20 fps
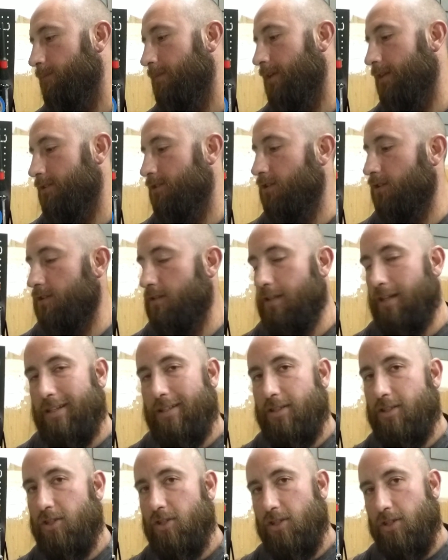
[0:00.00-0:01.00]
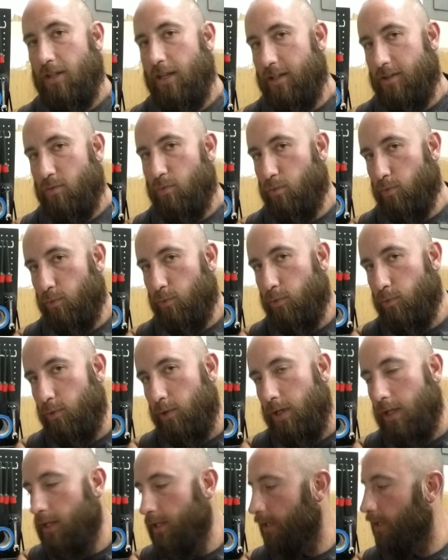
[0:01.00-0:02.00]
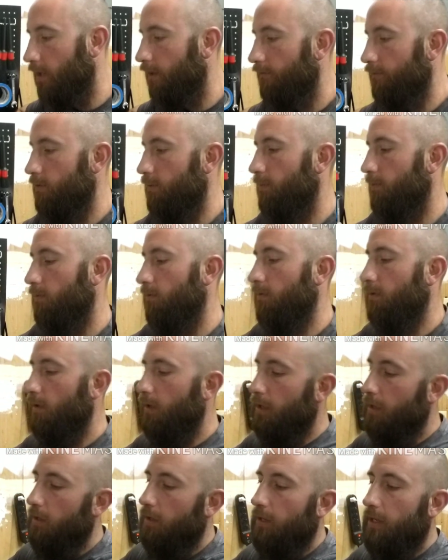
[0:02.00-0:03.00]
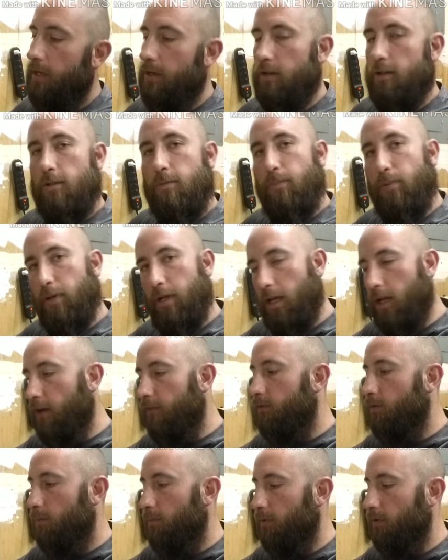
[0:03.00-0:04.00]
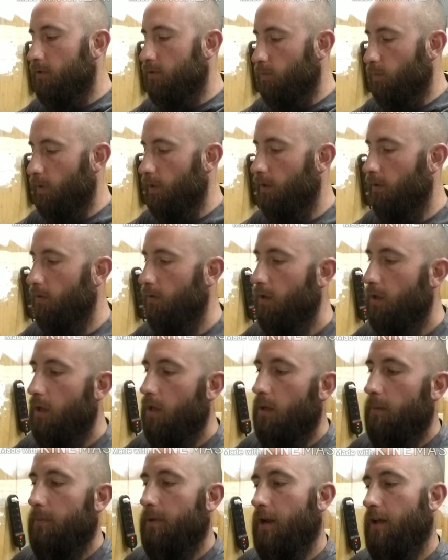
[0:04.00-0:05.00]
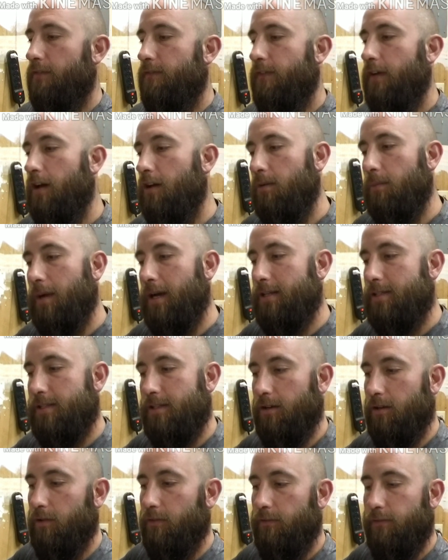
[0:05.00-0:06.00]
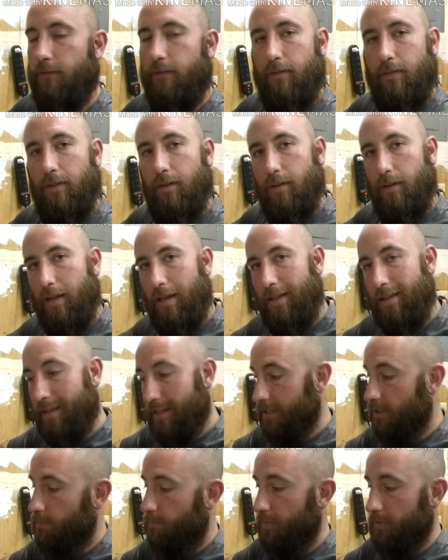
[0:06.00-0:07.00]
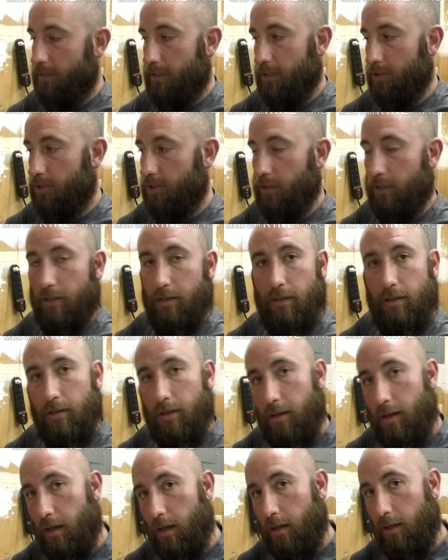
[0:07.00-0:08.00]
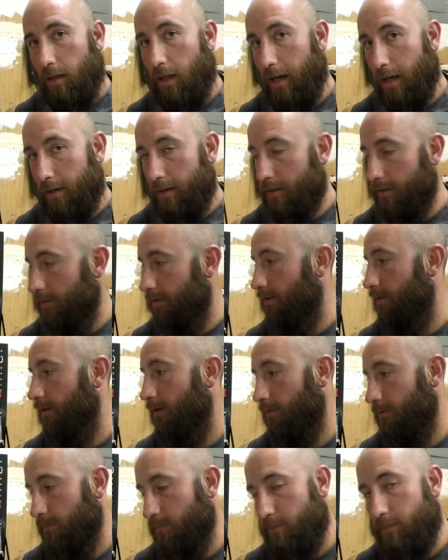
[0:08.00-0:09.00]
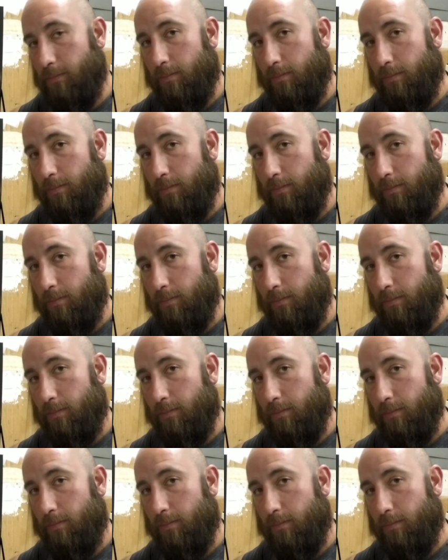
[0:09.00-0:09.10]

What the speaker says: It's really comfortable. Here is pretty comfortable as well, but I found myself in this position a lot of, you know,